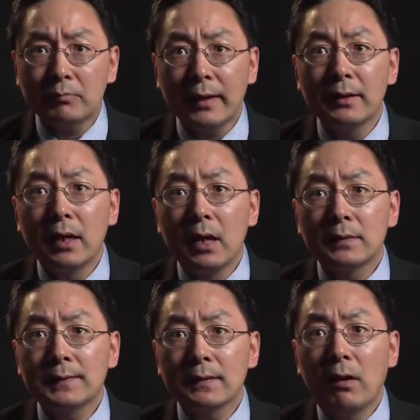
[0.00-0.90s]
Right?
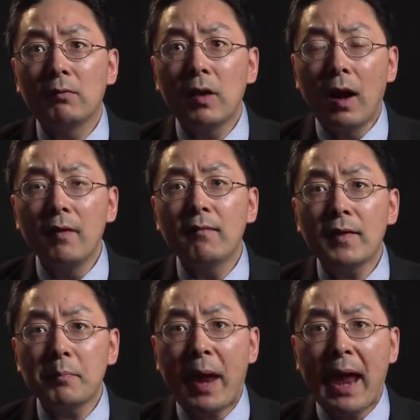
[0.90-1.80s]
So over
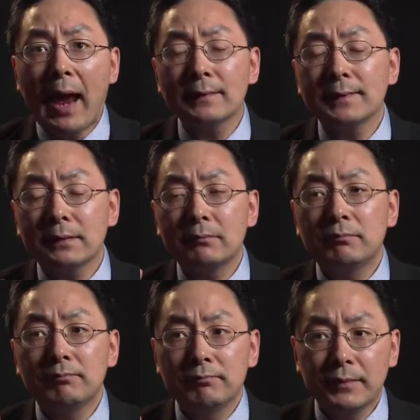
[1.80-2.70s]
the past
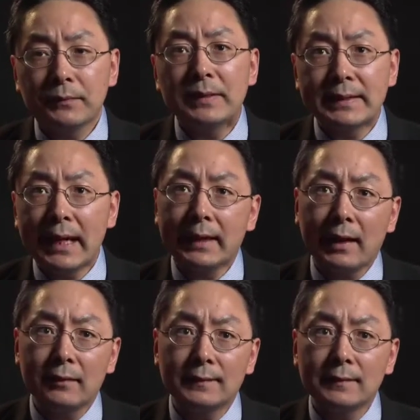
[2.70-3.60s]
three
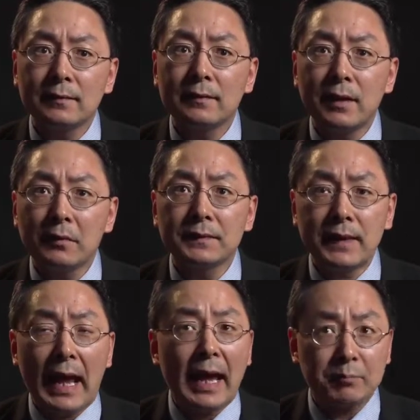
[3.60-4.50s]
decades, there
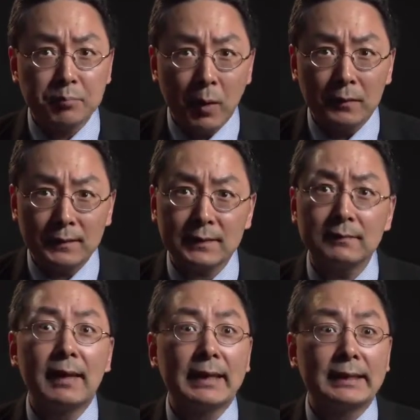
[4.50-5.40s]
was at most
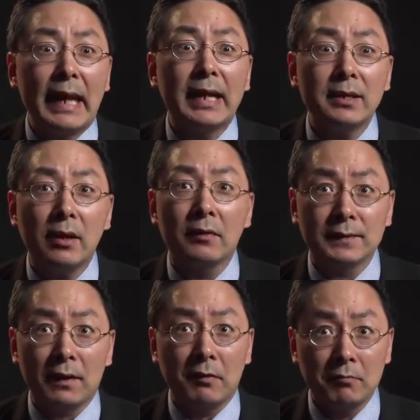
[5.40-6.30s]
10 years